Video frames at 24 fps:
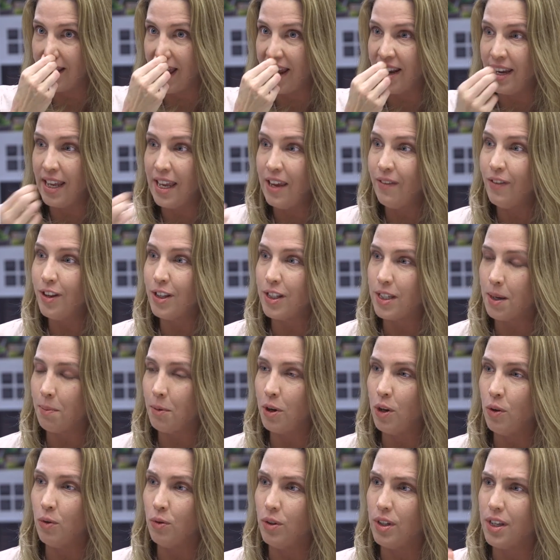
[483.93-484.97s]
And even someone
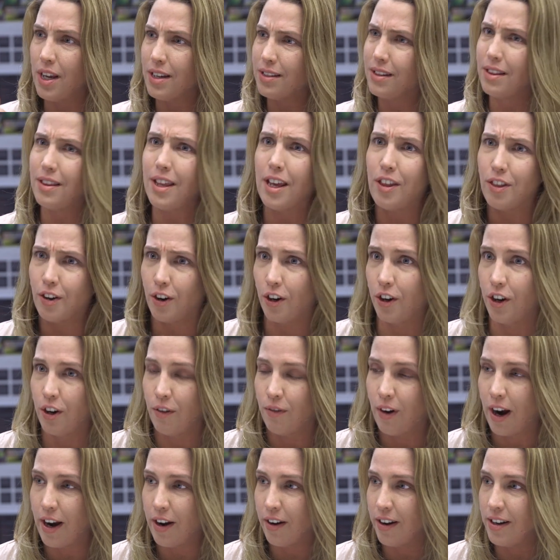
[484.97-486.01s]
who doesn't think they're a good
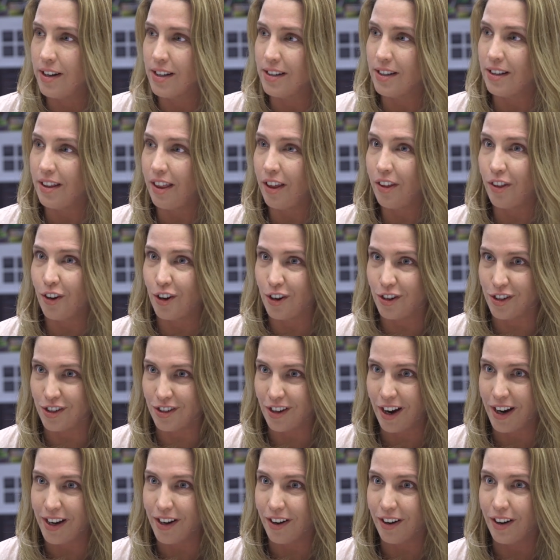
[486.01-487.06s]
writer and doesn't think they're a
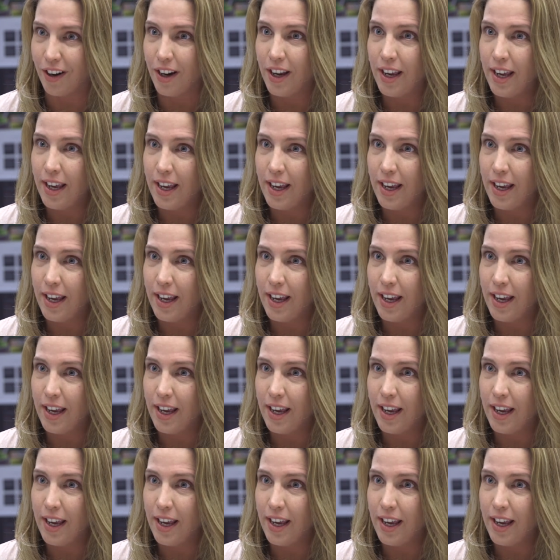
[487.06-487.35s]
designer,